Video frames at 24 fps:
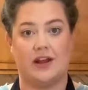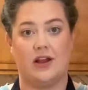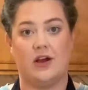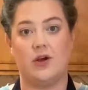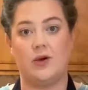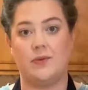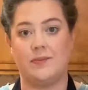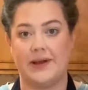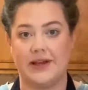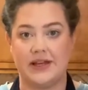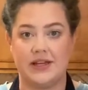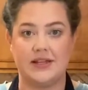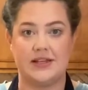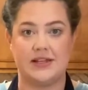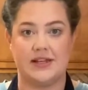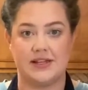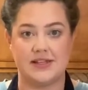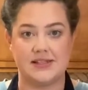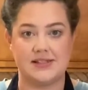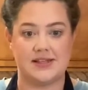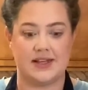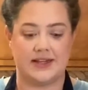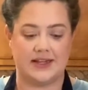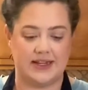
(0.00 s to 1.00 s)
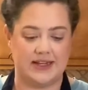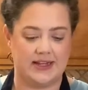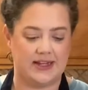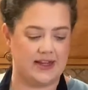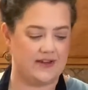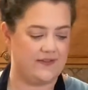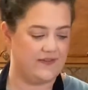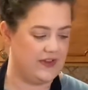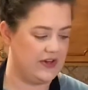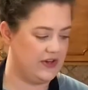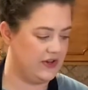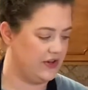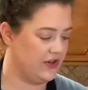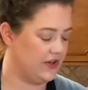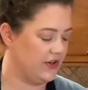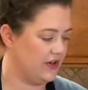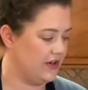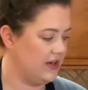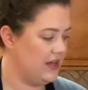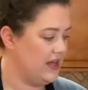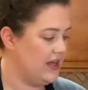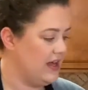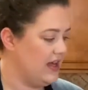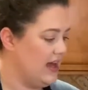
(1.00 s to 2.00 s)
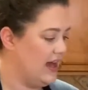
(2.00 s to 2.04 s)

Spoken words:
oh my goodness, I need to get vinegar.